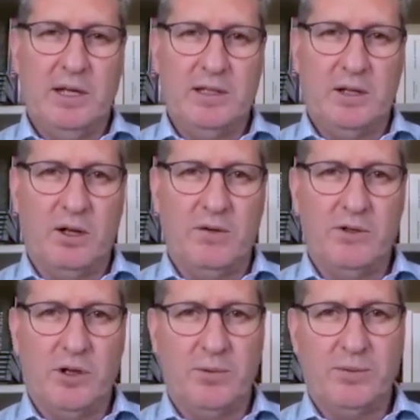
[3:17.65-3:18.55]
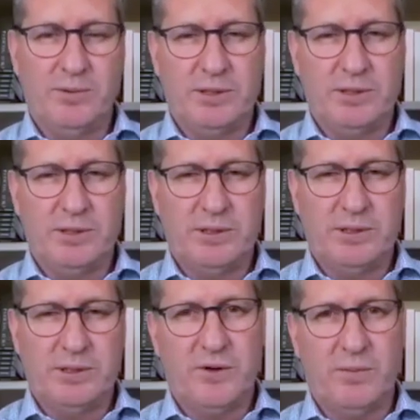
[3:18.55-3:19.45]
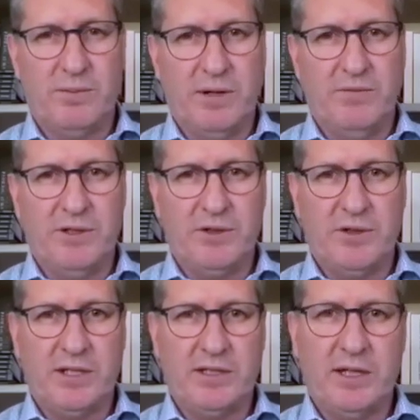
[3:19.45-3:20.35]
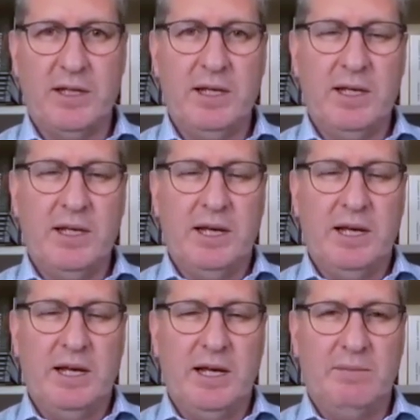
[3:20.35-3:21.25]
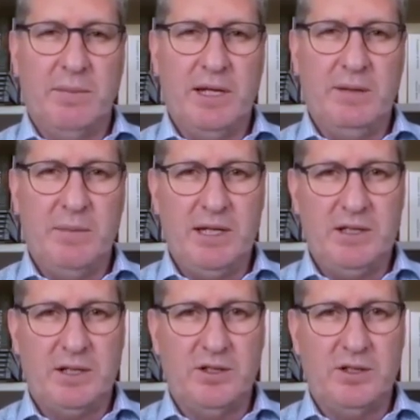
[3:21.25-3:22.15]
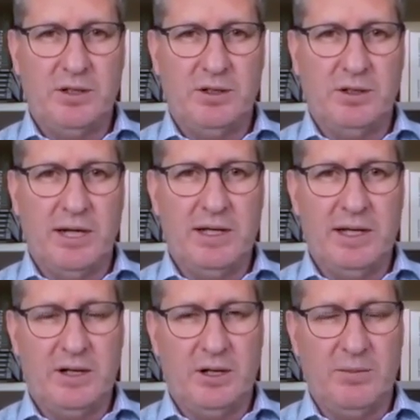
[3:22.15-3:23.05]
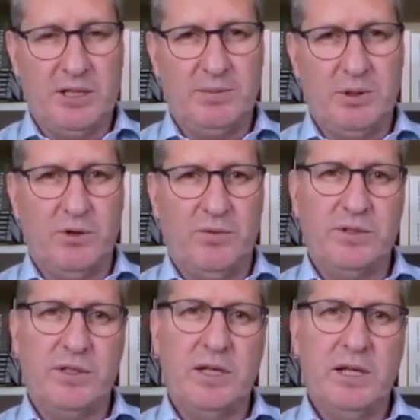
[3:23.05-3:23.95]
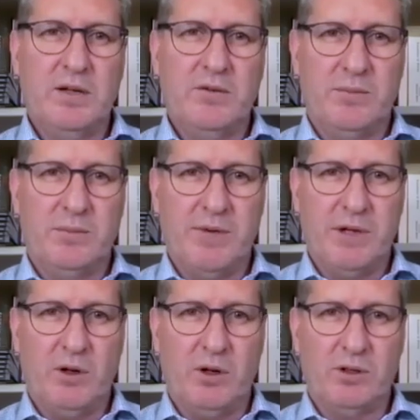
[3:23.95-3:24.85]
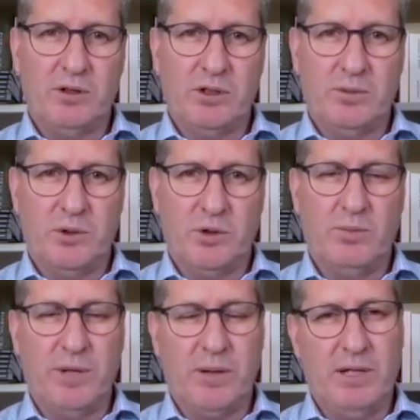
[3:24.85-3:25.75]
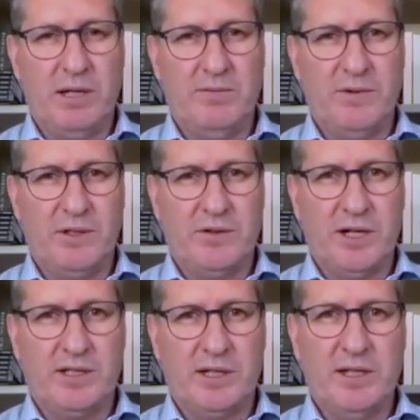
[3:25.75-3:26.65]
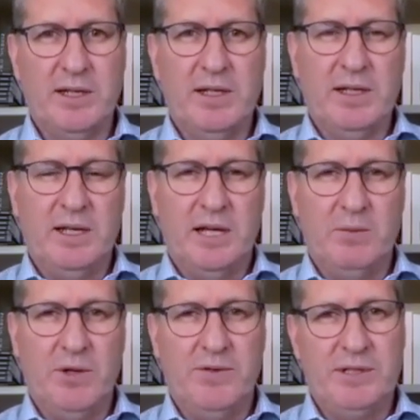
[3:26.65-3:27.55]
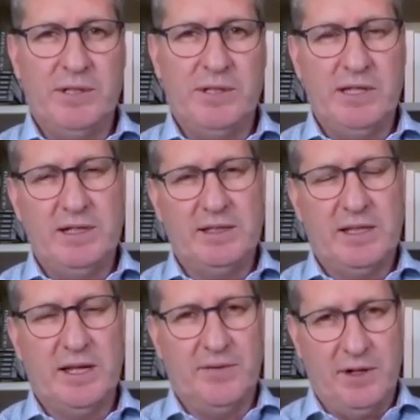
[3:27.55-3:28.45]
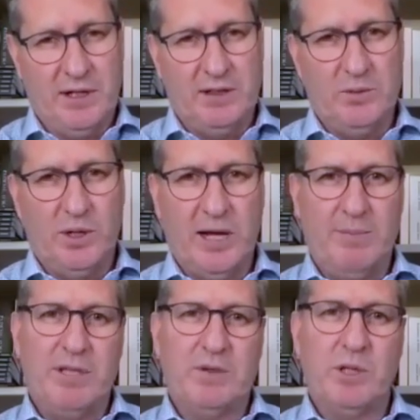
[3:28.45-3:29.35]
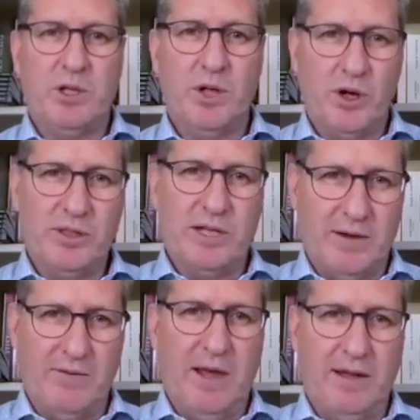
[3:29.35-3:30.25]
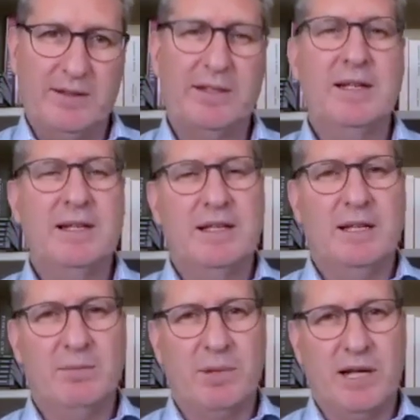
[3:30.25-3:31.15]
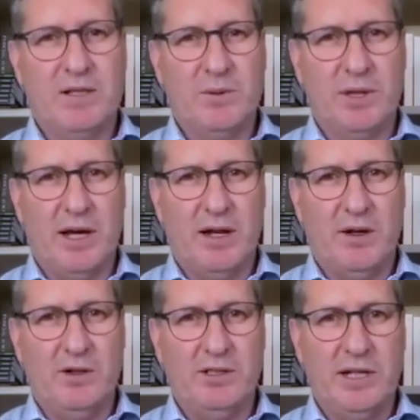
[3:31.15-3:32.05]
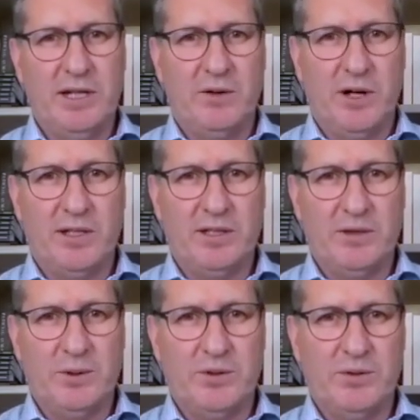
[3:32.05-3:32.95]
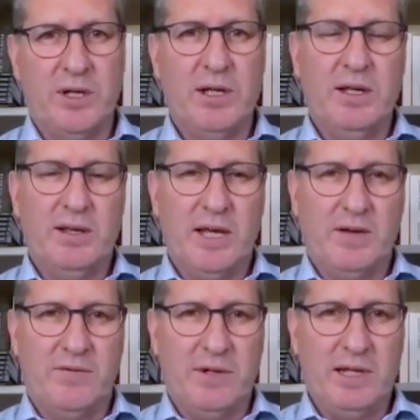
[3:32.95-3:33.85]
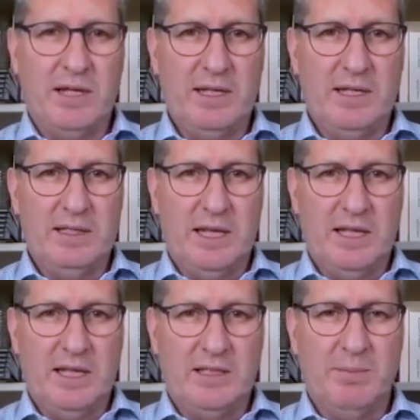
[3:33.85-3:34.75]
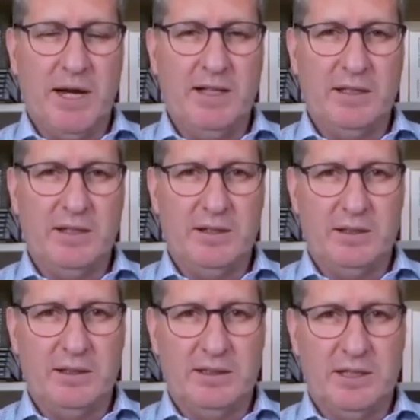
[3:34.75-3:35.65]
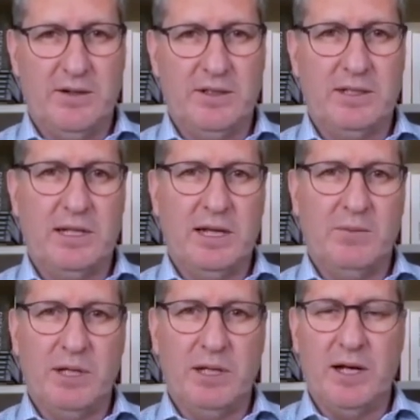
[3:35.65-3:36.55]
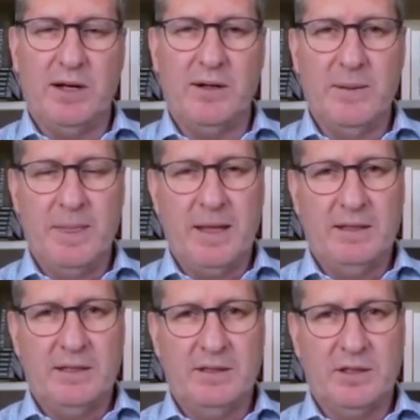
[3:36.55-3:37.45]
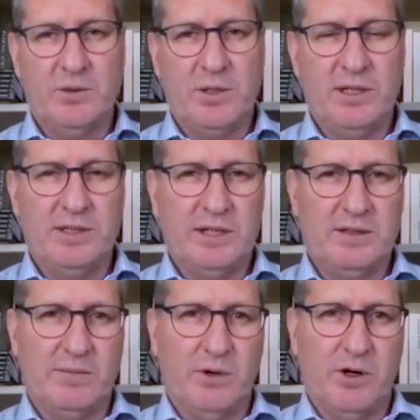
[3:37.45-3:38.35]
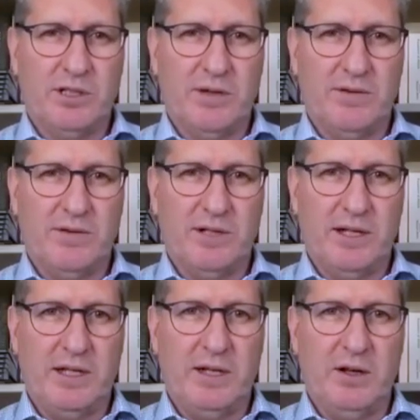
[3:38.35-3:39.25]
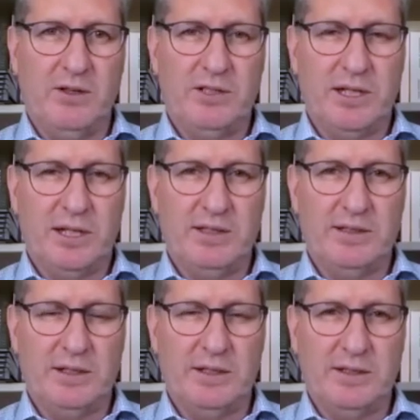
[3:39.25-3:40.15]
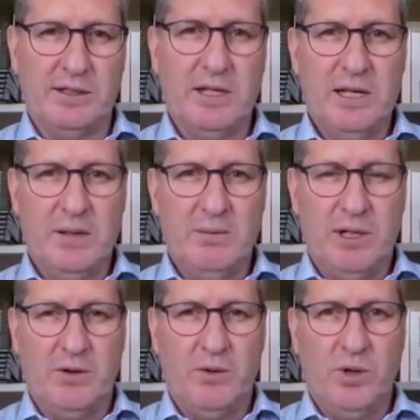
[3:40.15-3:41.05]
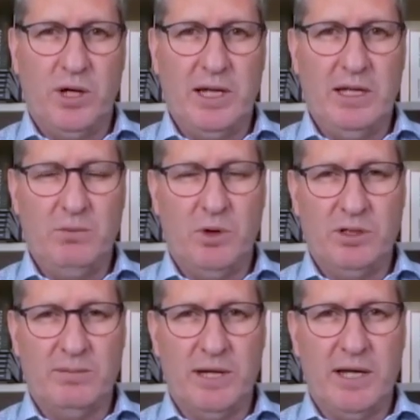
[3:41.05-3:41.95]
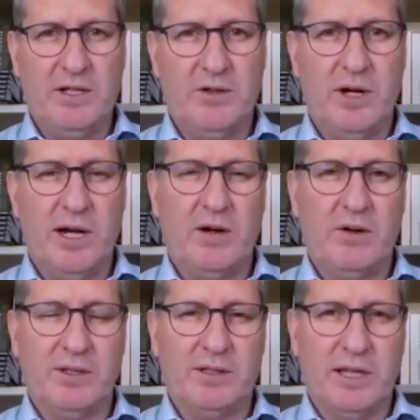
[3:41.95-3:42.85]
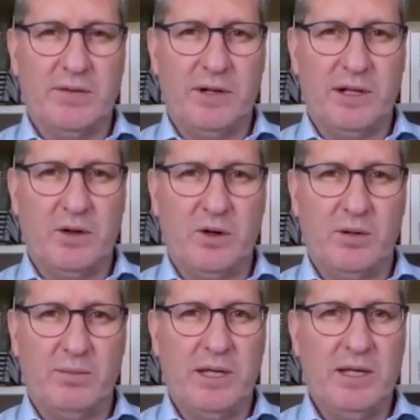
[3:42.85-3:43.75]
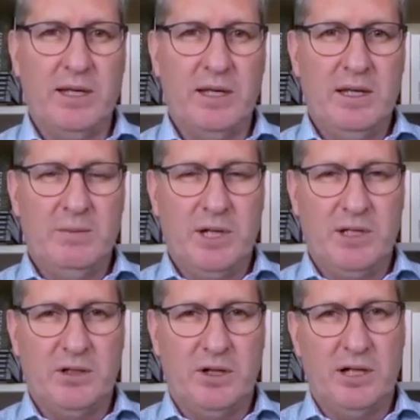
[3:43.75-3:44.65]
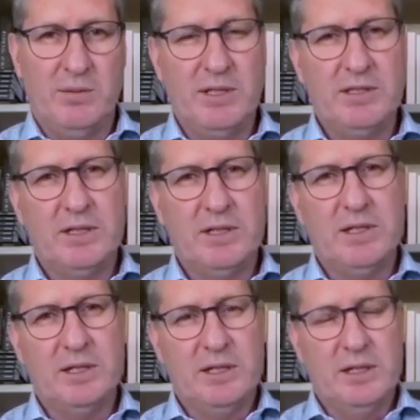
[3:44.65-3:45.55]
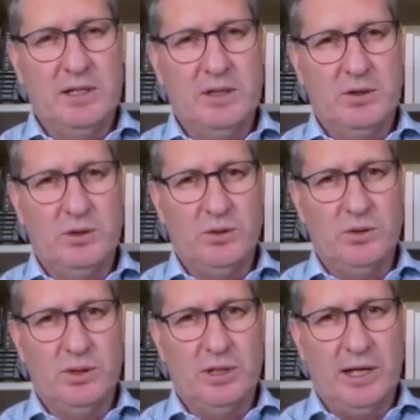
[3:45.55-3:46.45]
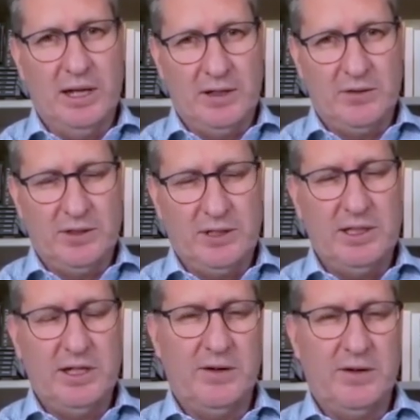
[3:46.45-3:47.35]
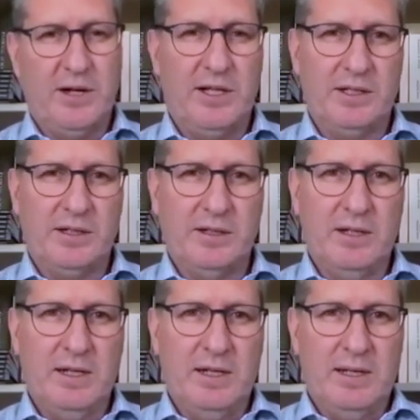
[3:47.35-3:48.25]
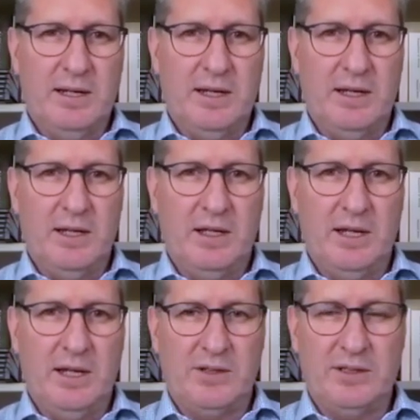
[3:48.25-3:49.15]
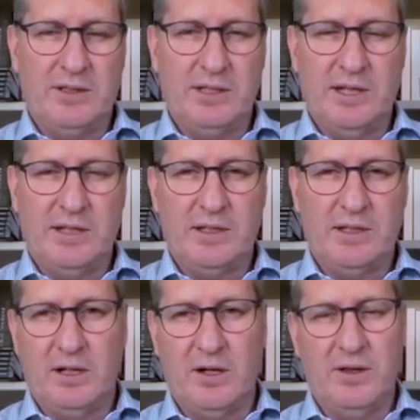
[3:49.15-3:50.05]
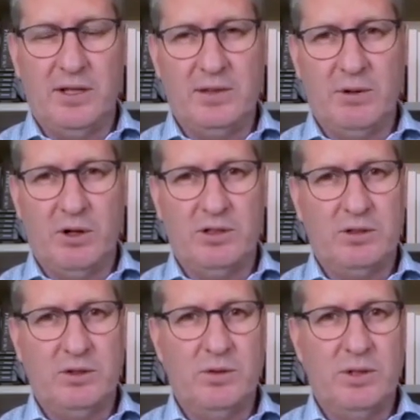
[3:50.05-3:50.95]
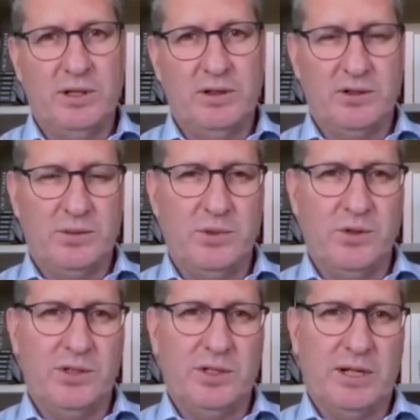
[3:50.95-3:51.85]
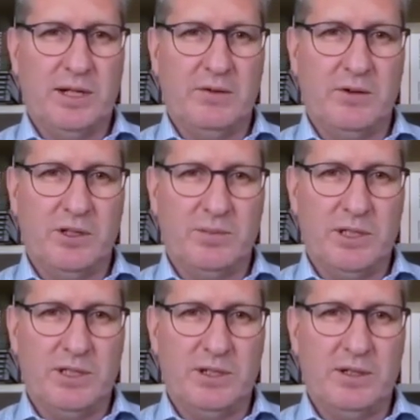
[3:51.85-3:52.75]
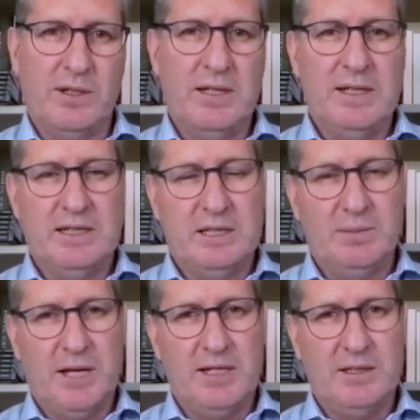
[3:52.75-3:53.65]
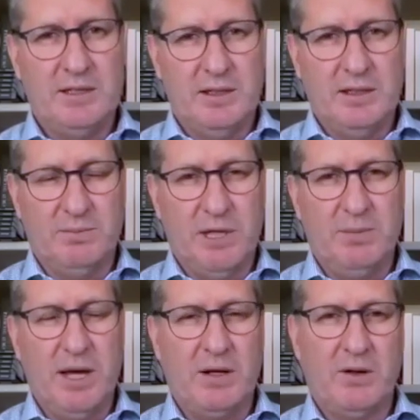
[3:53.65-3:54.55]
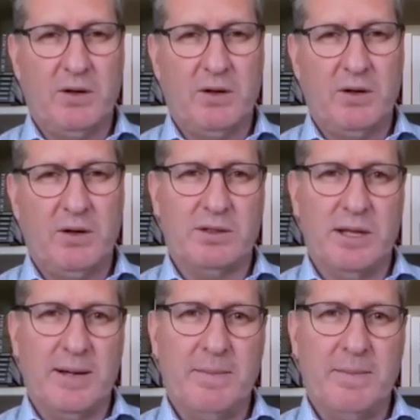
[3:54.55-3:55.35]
There's a lot of job spin-offs from infrastructure and many, many social and economic spin-offs from having long-term good public infrastructure. And we've seen as South Africans what happens when you don't have that in place, with our load shedding crisis, which thankfully has abated seriously. And we now, since the 26th of March, haven't had any load shedding incidents. But it really was a major drag on the South African economy. But it's not limited to electricity generation. In the electricity sector alone, there's lots to do in the distribution and transmission space. There's big backlogs there.